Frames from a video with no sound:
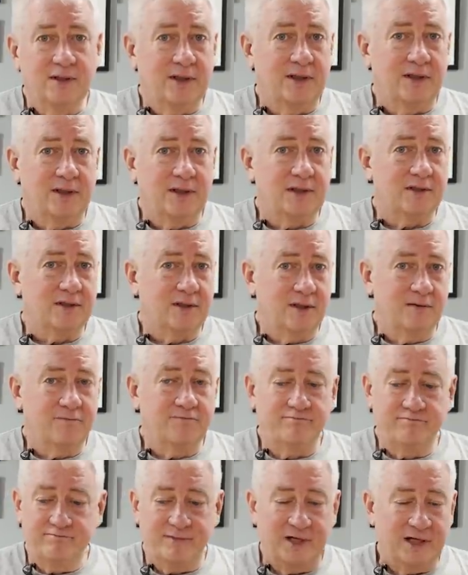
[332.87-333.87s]
And
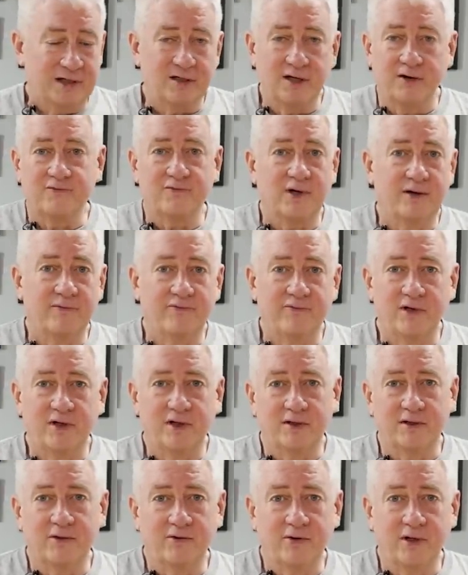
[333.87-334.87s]
that's enough time for you
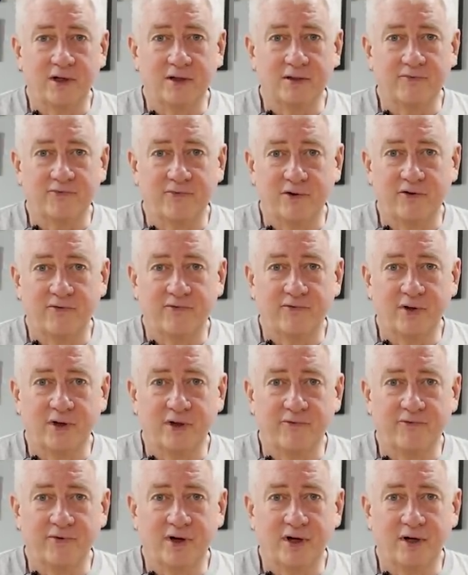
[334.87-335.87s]
to hit the ground when you're
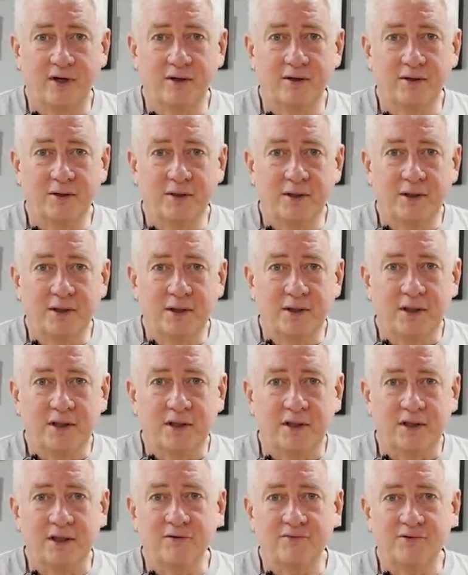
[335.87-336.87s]
flying a fighter.
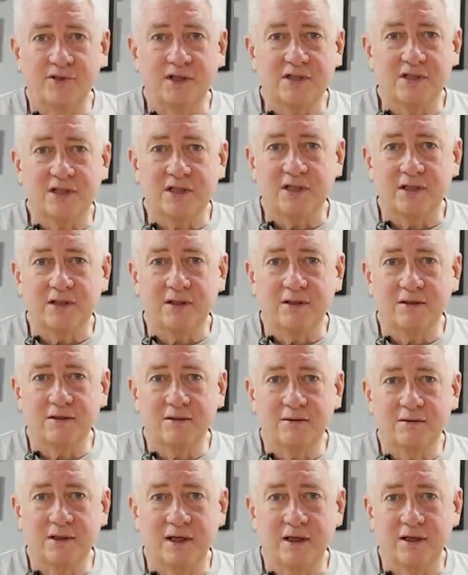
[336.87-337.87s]
And the F-16,
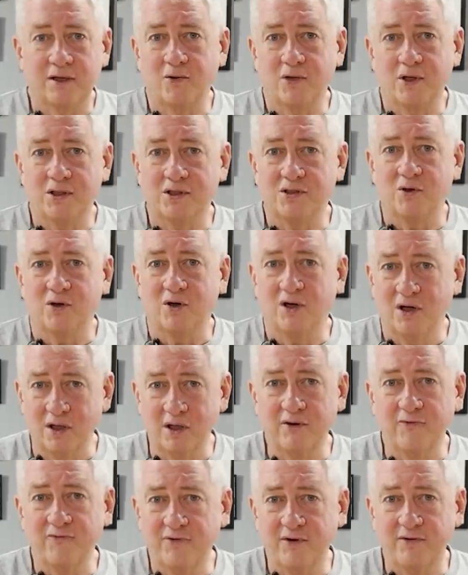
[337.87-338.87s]
that equates to
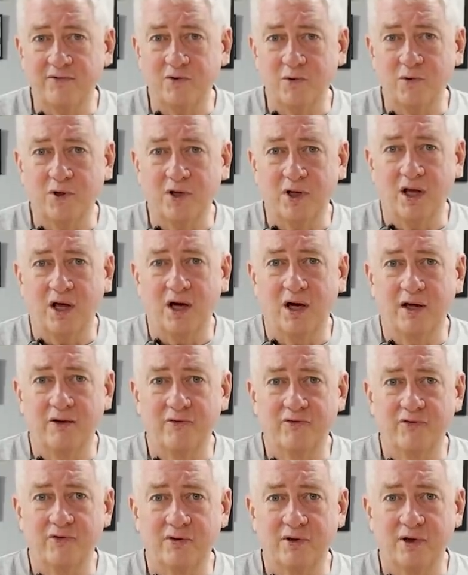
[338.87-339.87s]
151
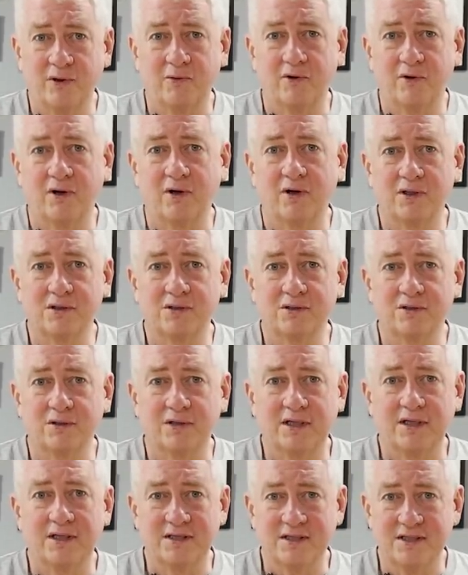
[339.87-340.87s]
lives that were lost
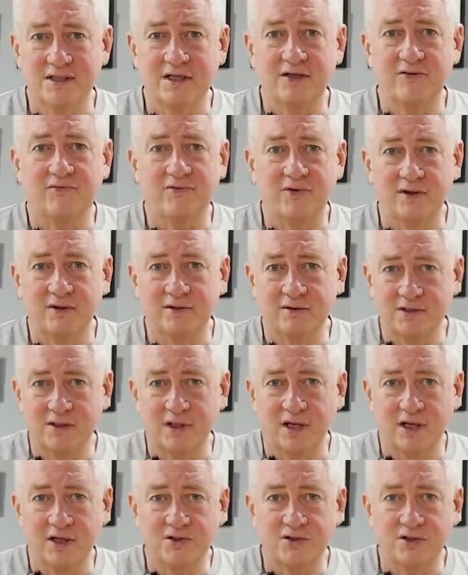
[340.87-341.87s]
in
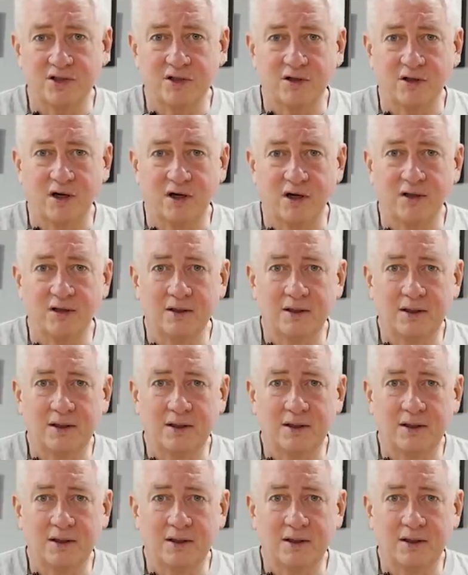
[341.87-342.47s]
CFIT/G-Loc.